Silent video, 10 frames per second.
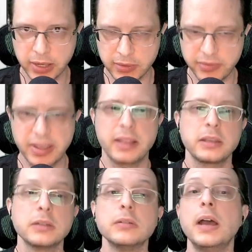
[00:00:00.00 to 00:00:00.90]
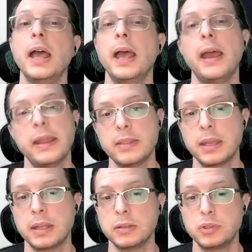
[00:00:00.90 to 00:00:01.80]
value, and
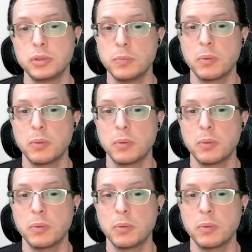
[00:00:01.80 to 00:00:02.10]
then 2 more